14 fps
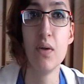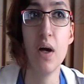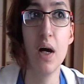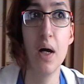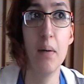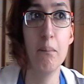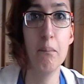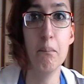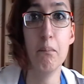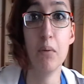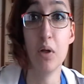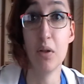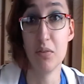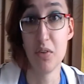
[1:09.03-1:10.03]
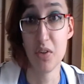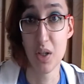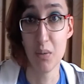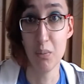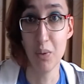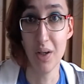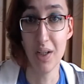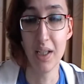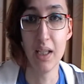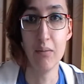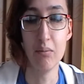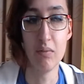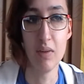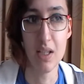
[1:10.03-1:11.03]
um, well, I've started
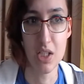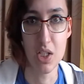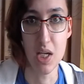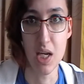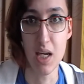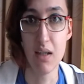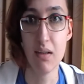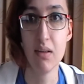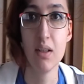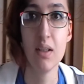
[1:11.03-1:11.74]
working this year.